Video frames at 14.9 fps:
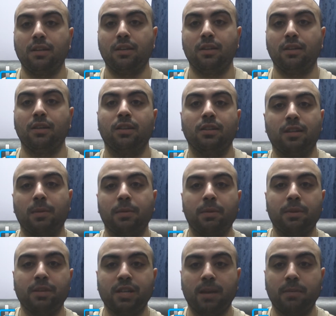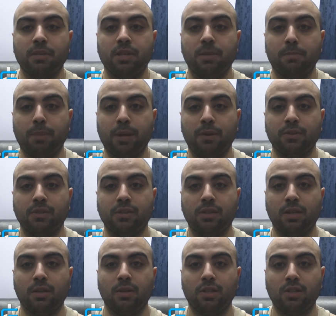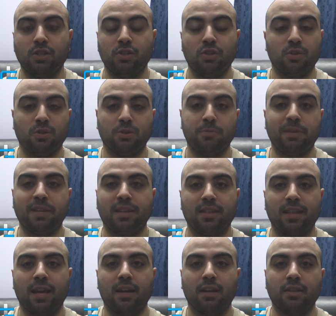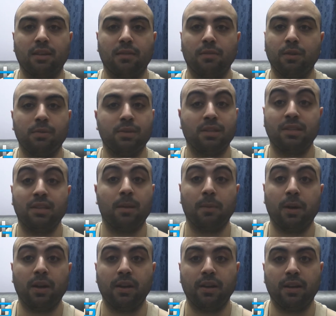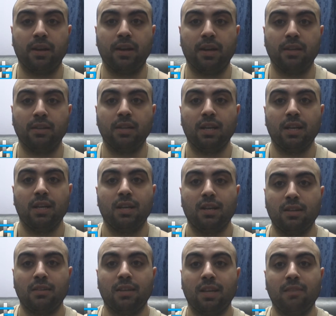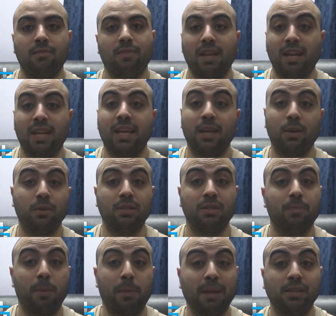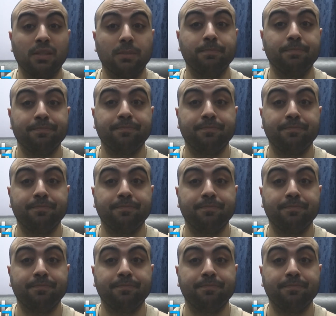the WWE Championship belts, so let's just not speak of that because I thought it was a dumb idea and nearly killed his momentum.